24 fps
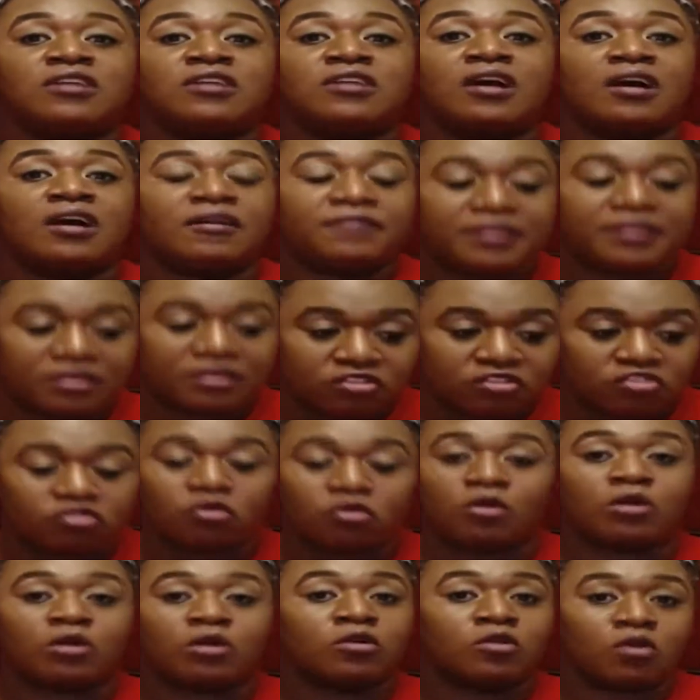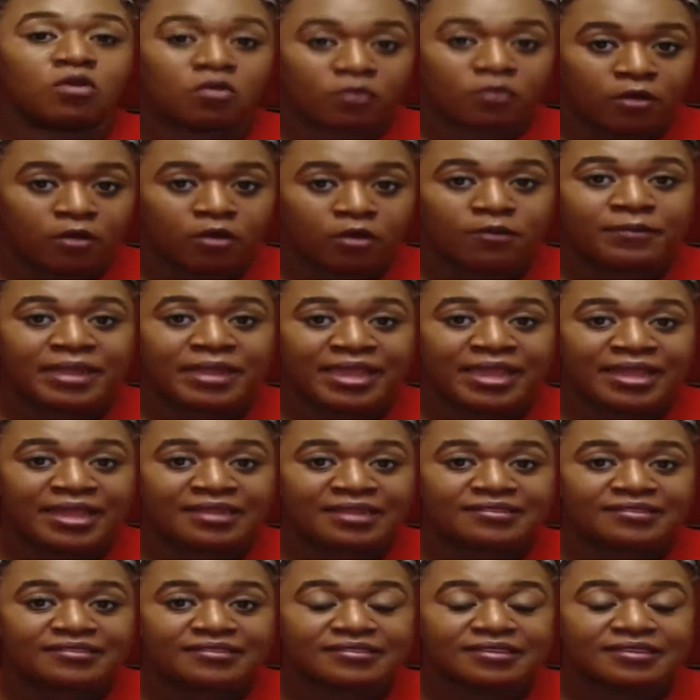of historical
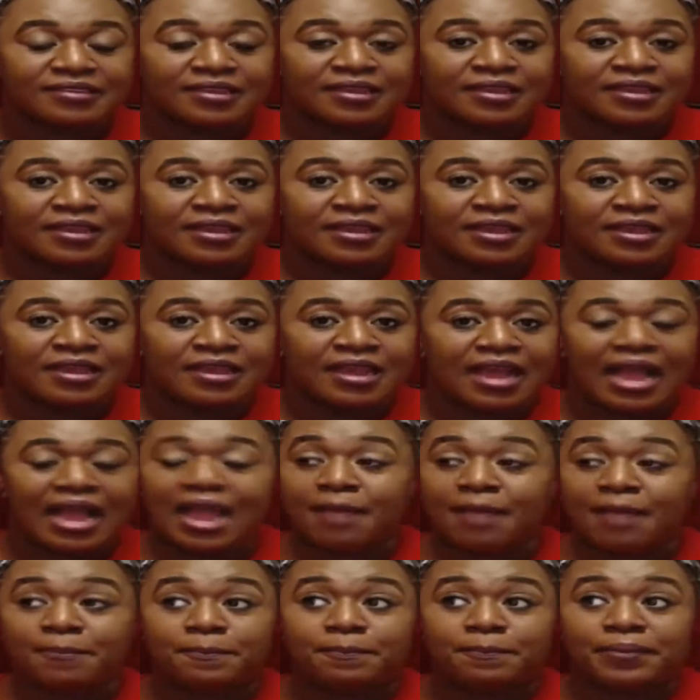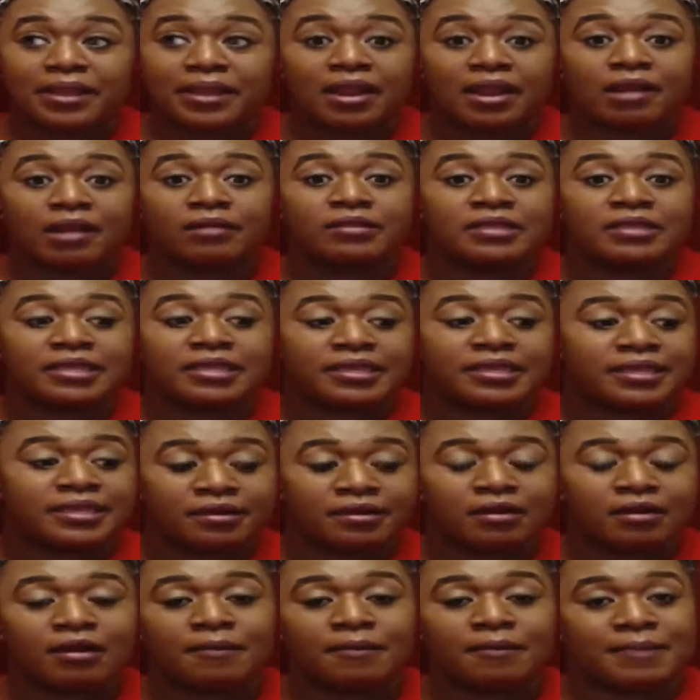romance? I barely
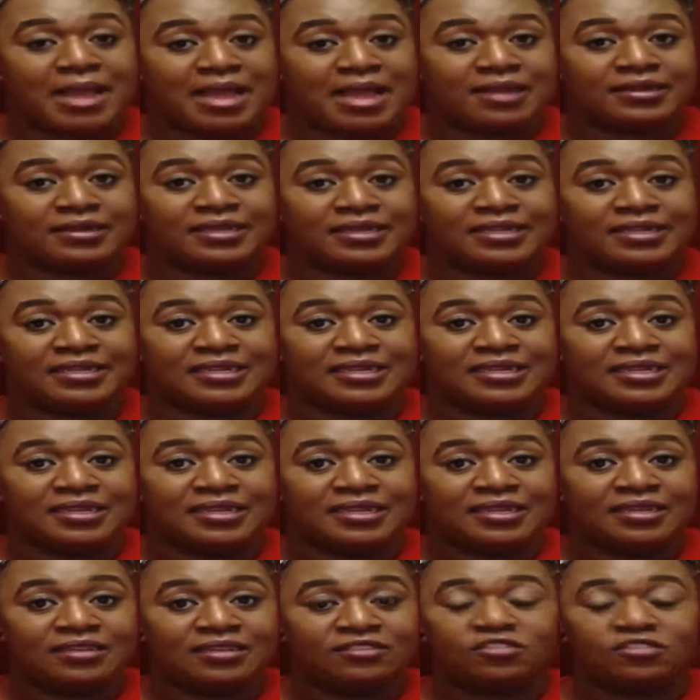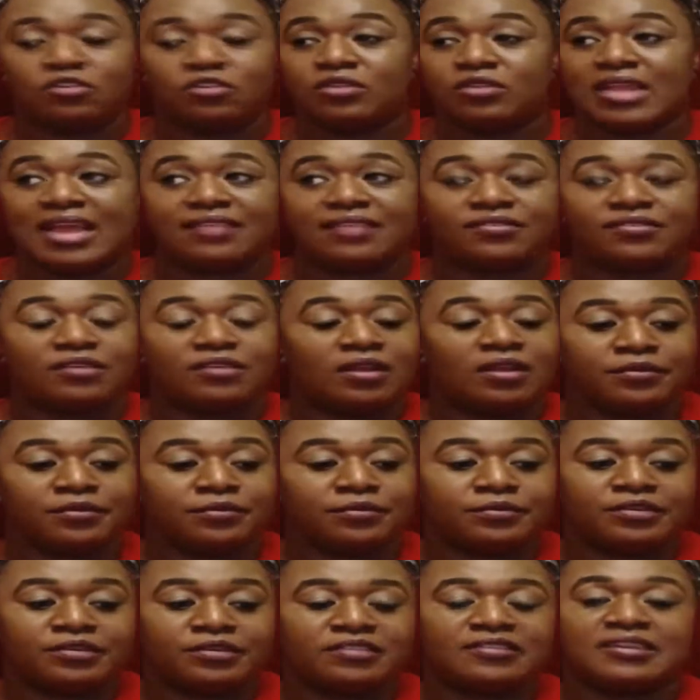hear about it. So that's the
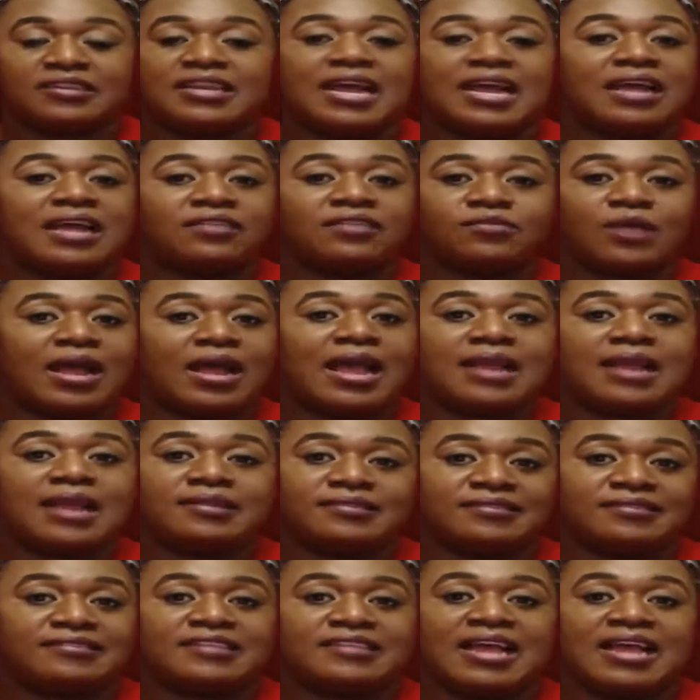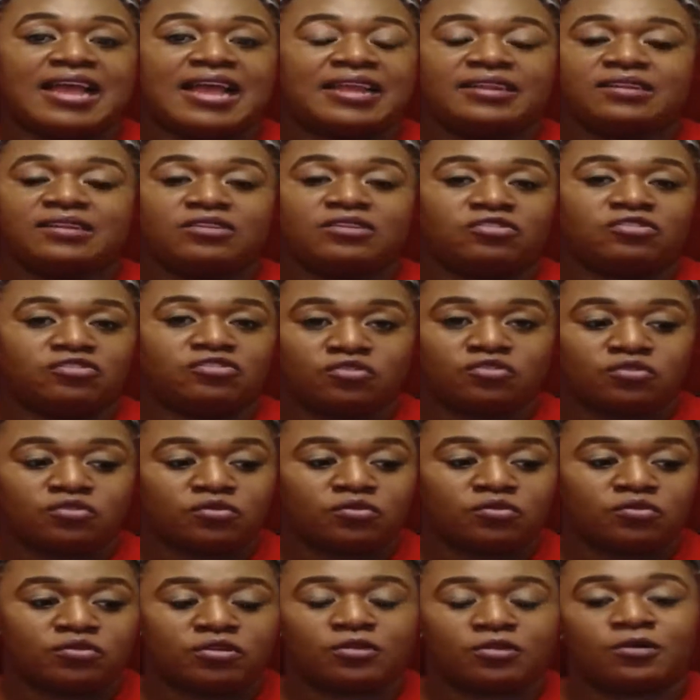other reason, guys, why I decided
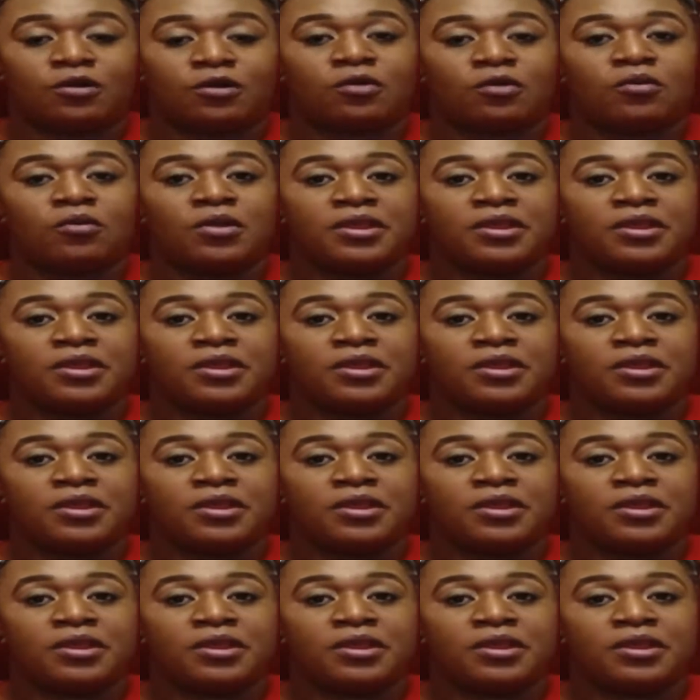to,